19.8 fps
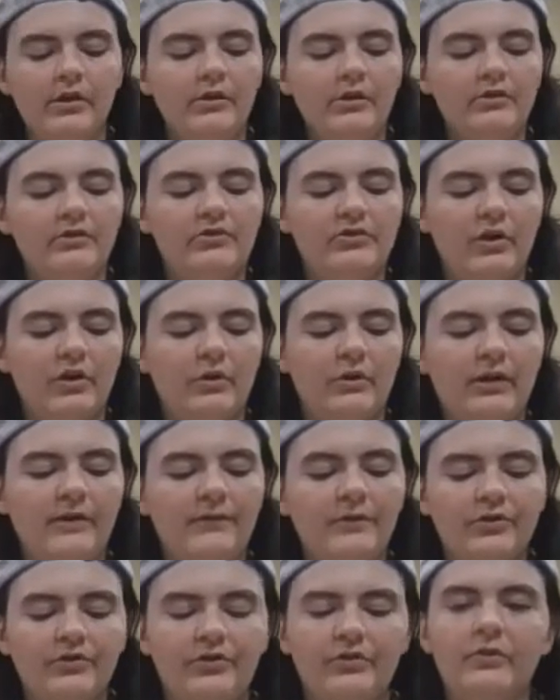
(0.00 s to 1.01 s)
So if
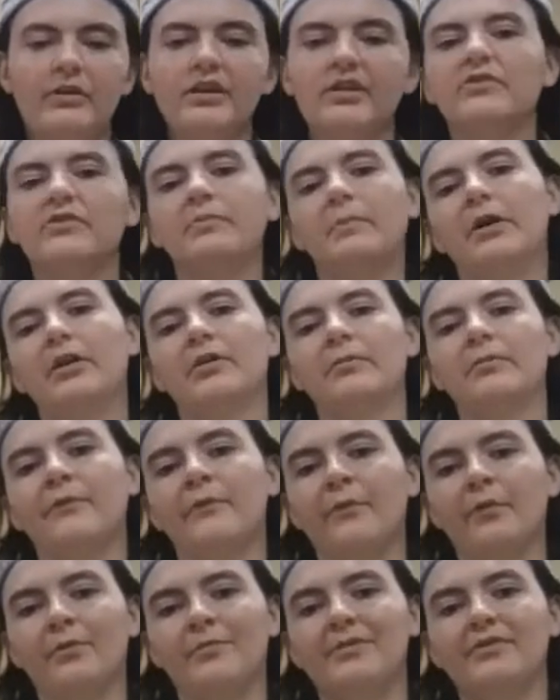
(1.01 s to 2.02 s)
you're doing a smaller
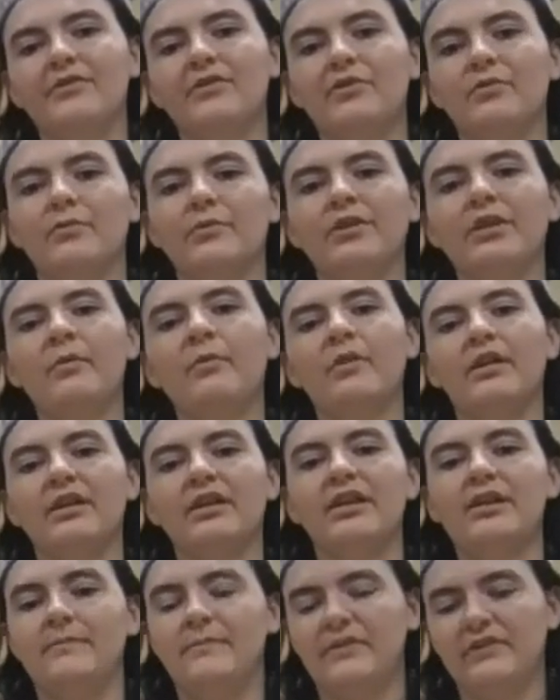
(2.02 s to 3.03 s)
performance, you really want to
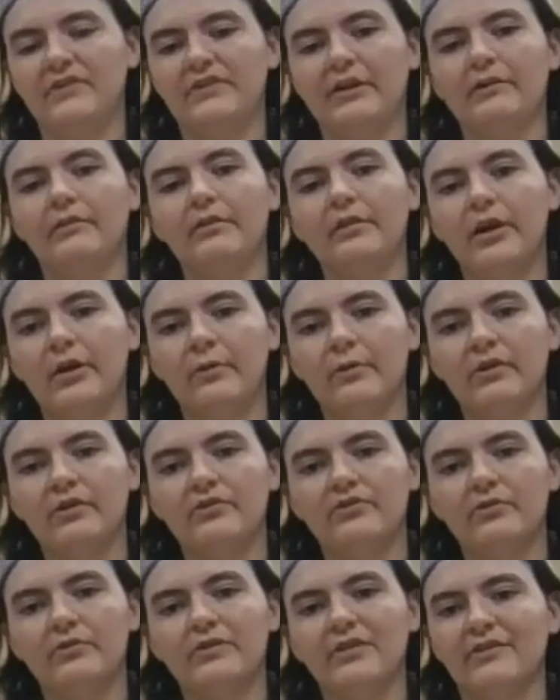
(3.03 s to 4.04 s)
keep this sound lower
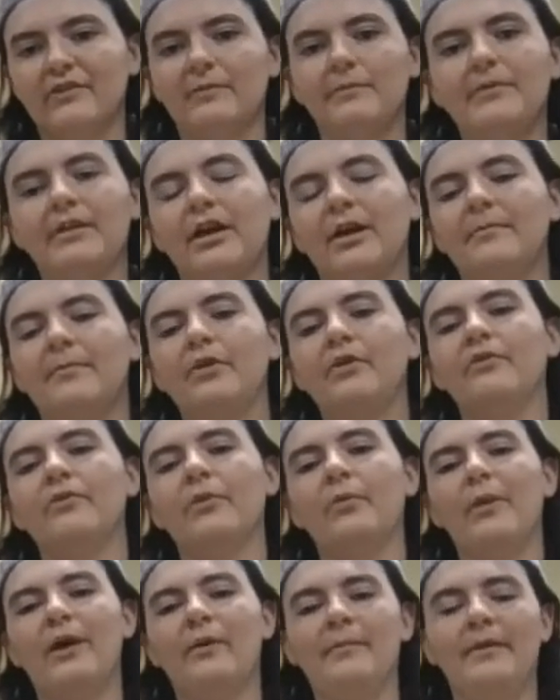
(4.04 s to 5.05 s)
so it doesn't become
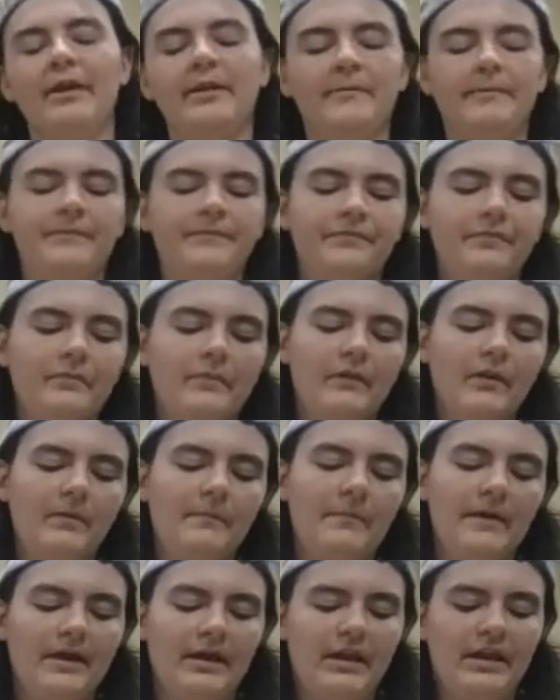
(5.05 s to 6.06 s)
overwhelming.
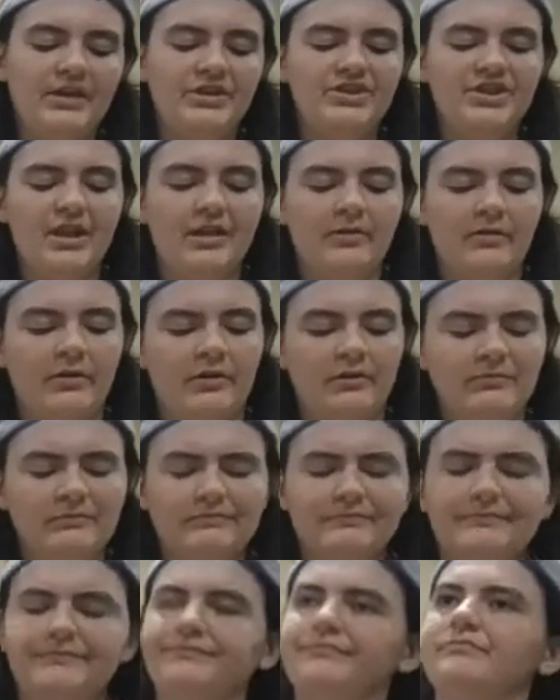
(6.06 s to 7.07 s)
But in general,
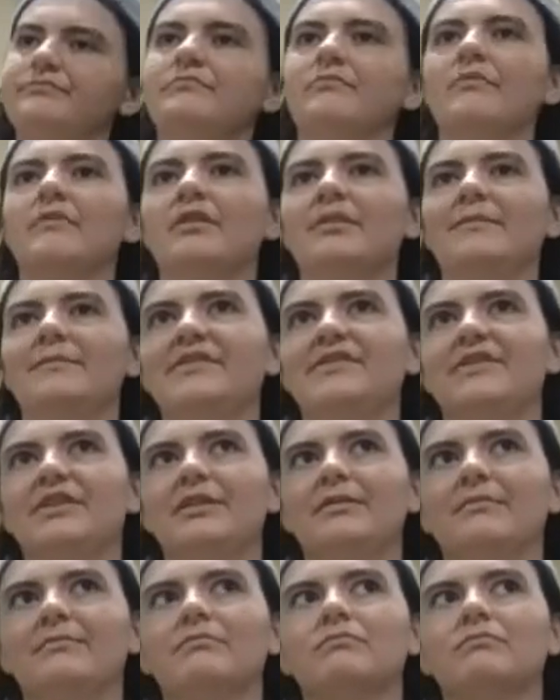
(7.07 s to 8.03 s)
let me see.